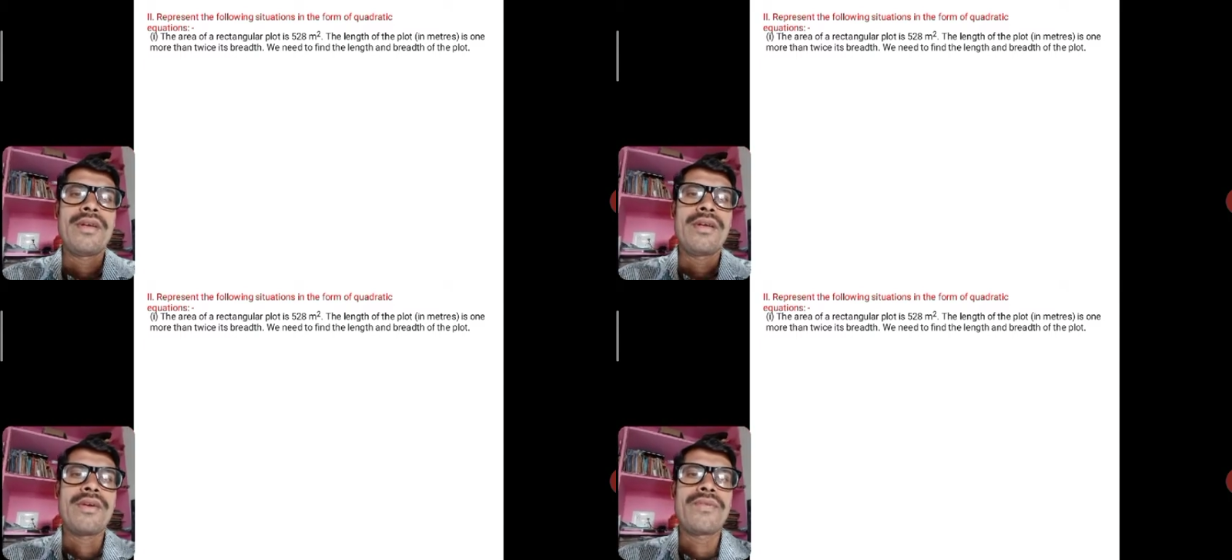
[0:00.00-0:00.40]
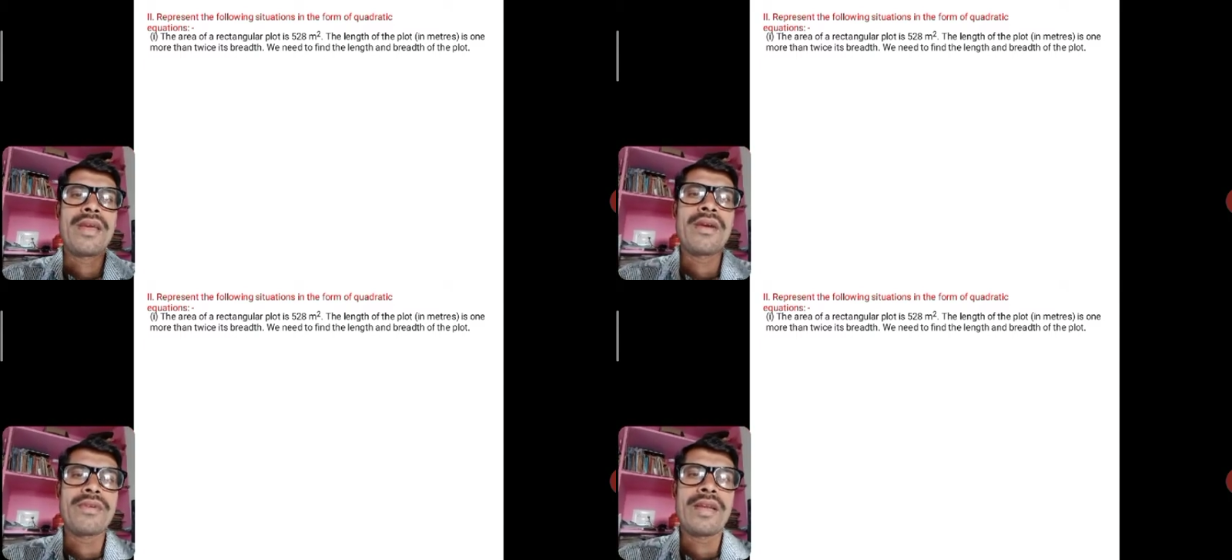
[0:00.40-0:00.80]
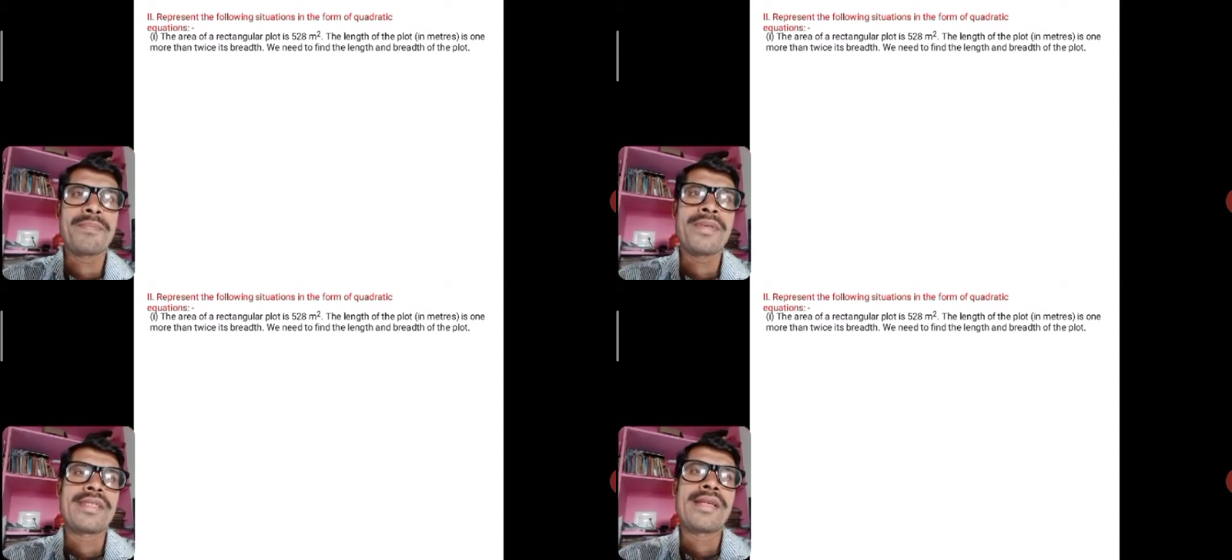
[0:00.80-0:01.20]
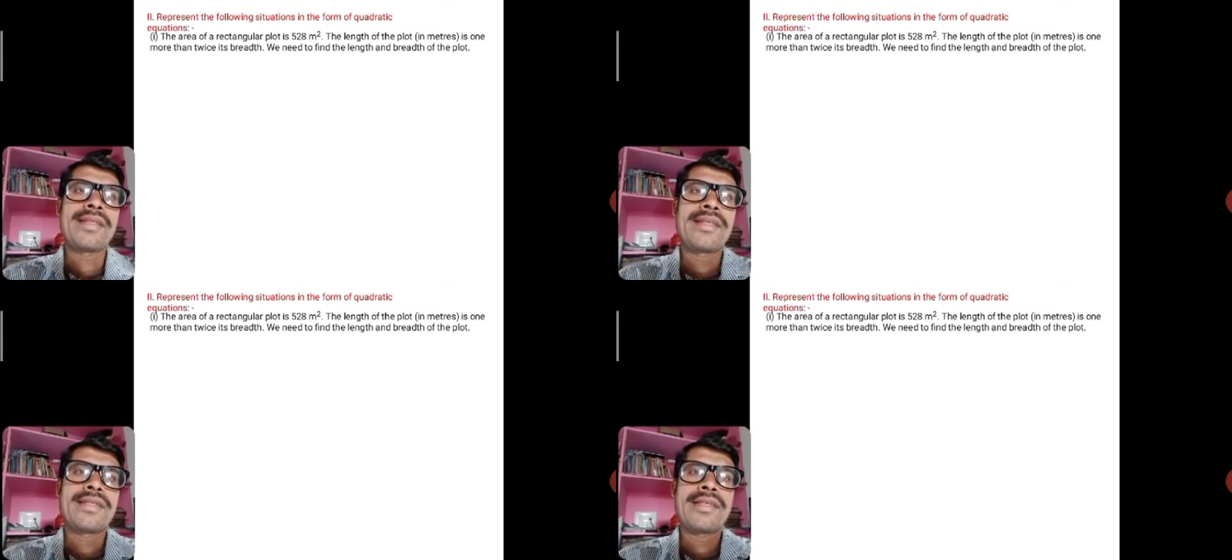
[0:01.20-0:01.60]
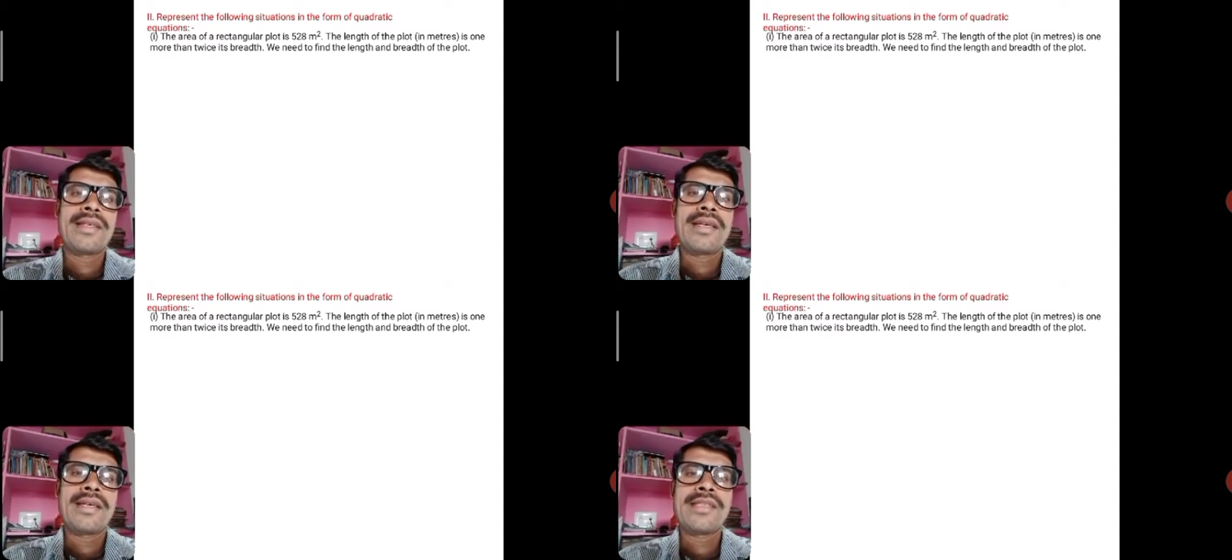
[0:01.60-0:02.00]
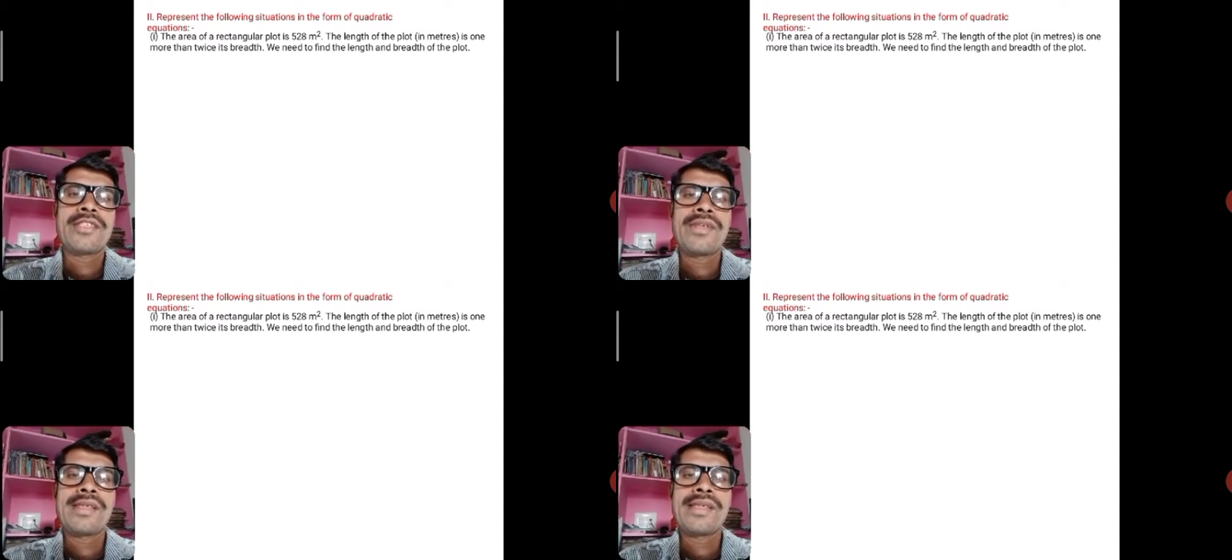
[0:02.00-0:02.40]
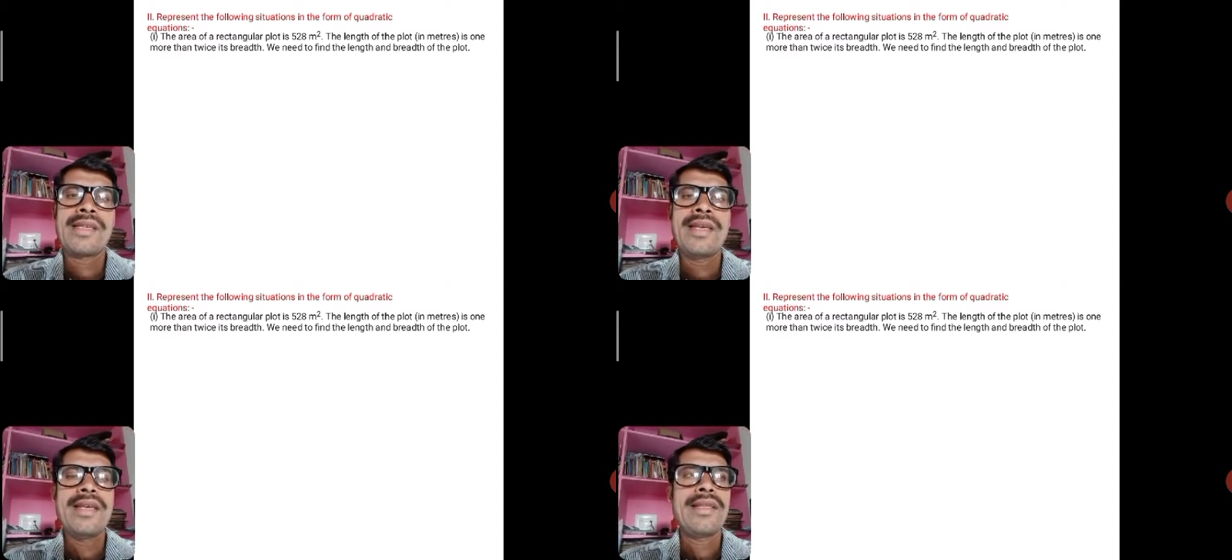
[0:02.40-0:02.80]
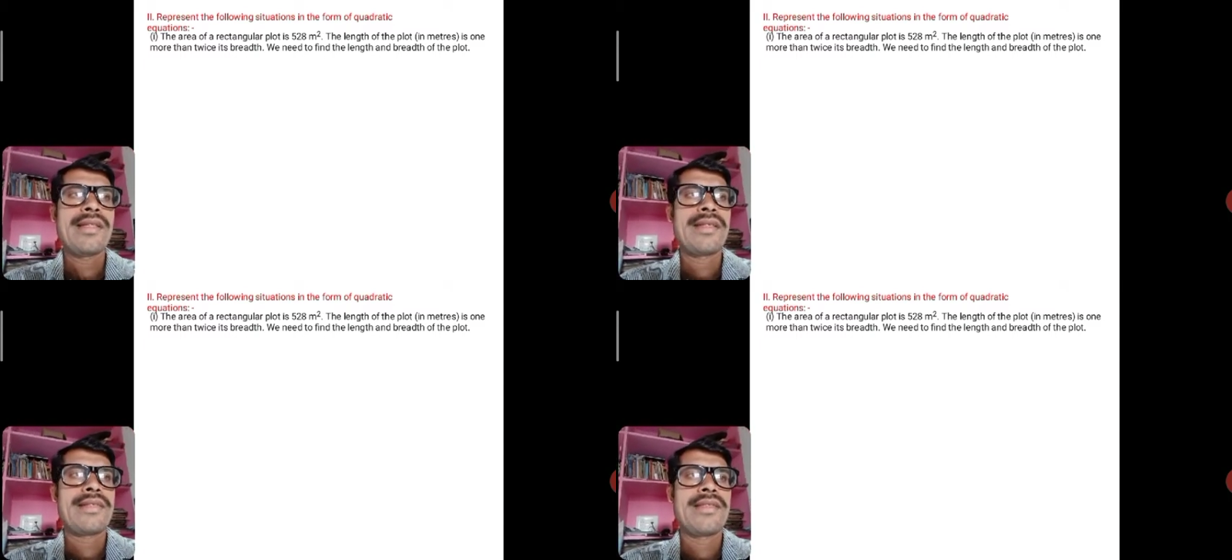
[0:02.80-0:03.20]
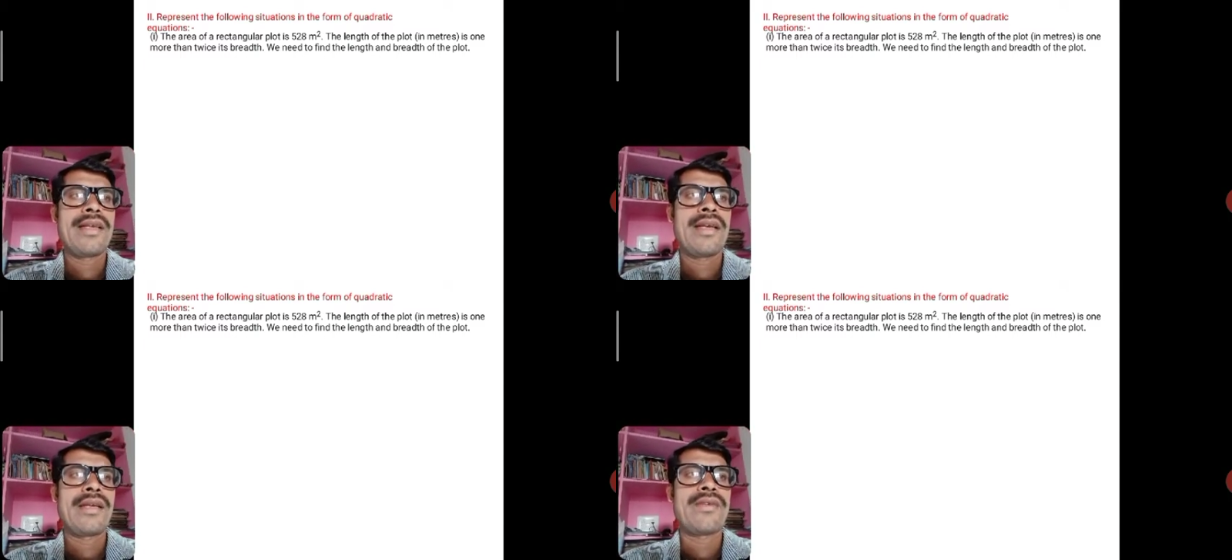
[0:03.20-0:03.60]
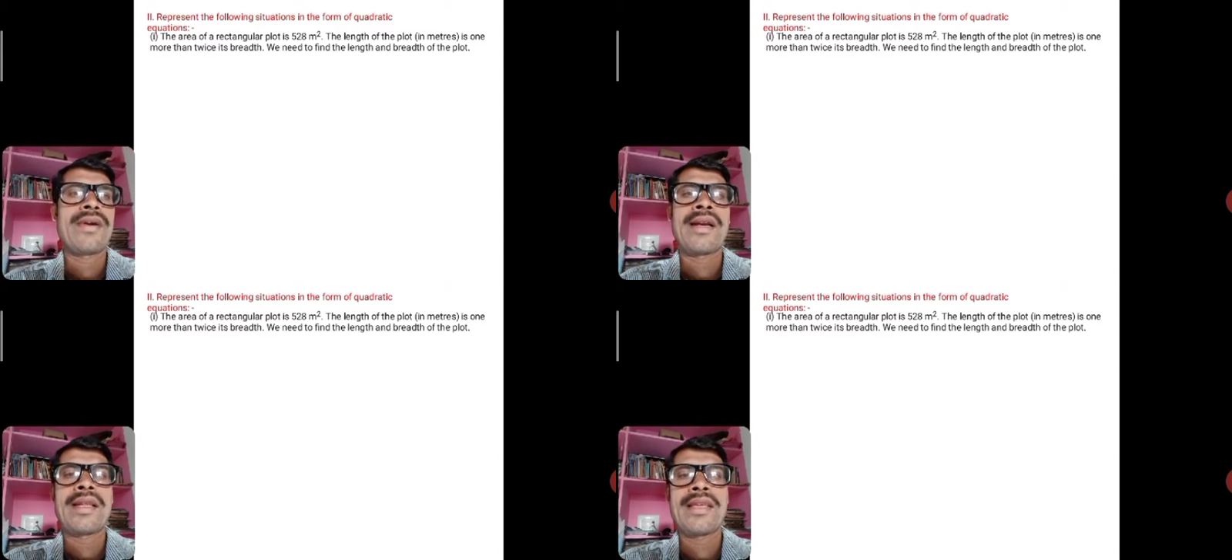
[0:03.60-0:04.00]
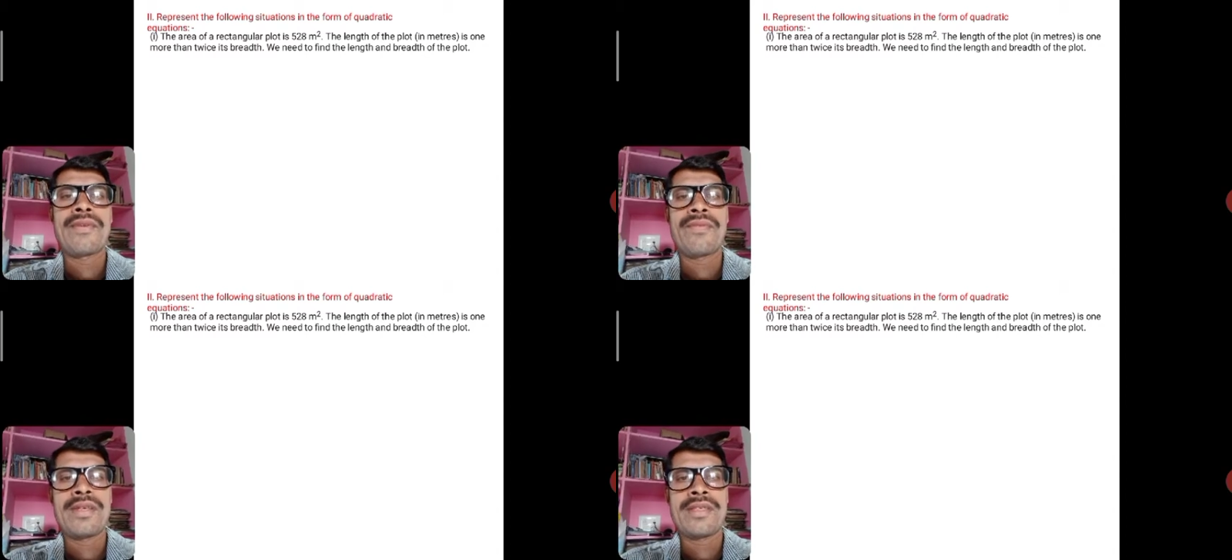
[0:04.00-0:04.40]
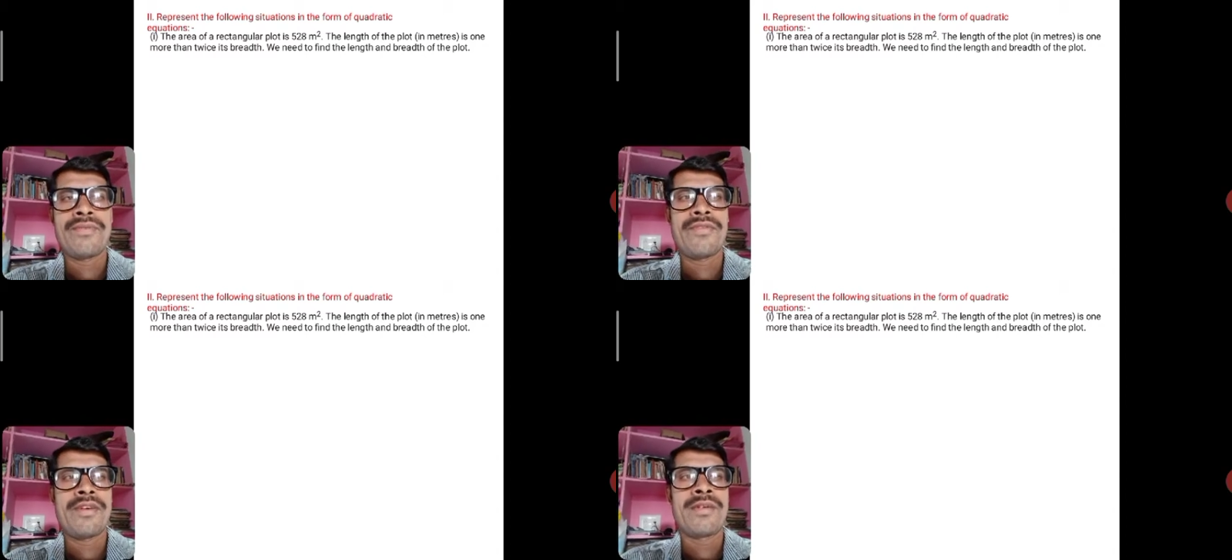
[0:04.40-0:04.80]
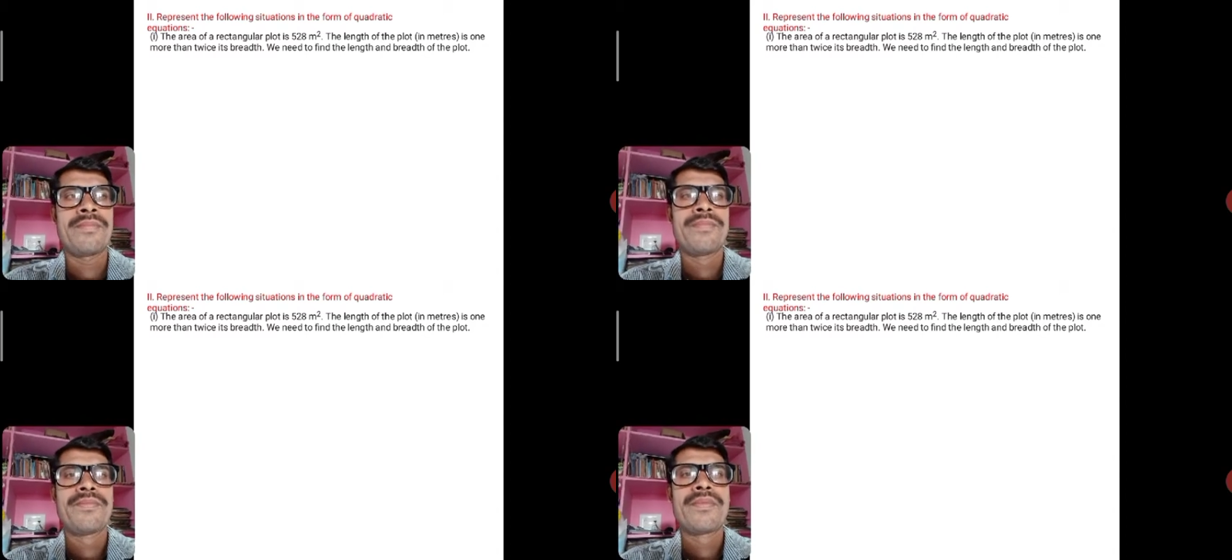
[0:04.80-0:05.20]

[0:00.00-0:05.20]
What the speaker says: we have to represent this situation in this quadratic equation form.